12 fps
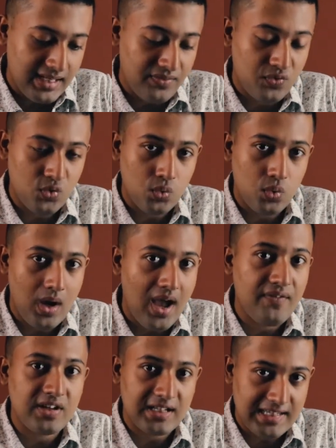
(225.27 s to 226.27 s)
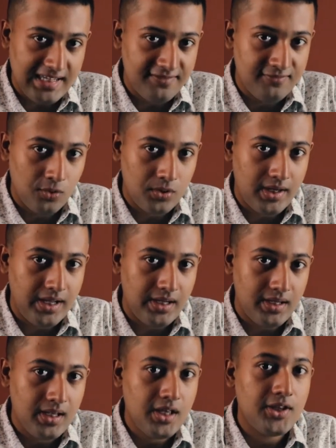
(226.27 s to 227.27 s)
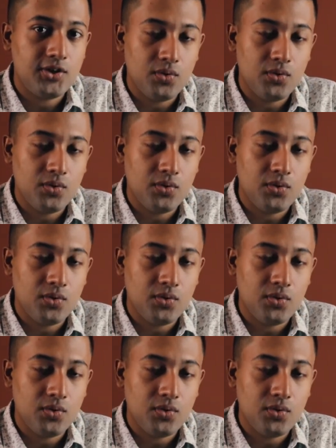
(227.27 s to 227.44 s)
if you have an E14,